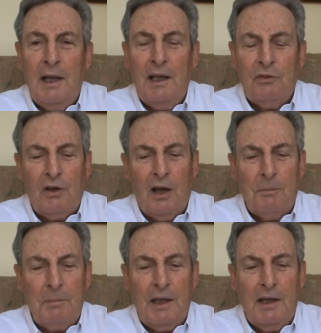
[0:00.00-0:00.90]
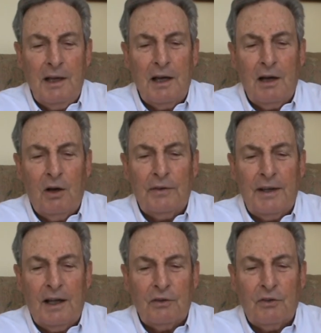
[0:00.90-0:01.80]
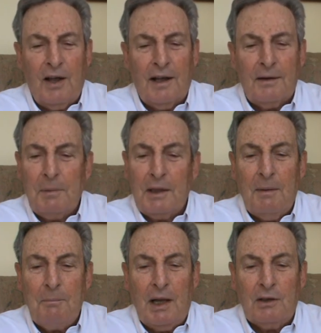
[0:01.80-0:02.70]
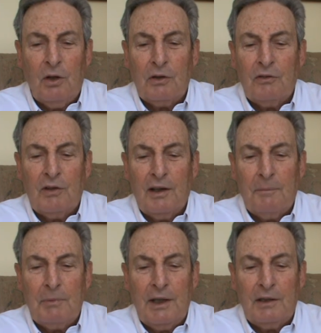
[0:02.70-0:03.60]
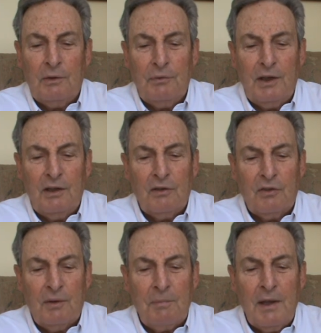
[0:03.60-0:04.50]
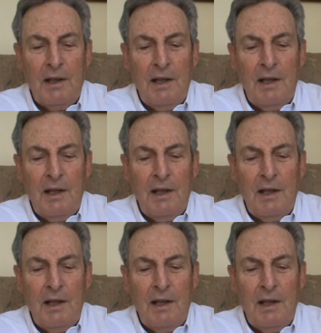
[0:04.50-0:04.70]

it's going to be on the outside, but that might not inconvenience him.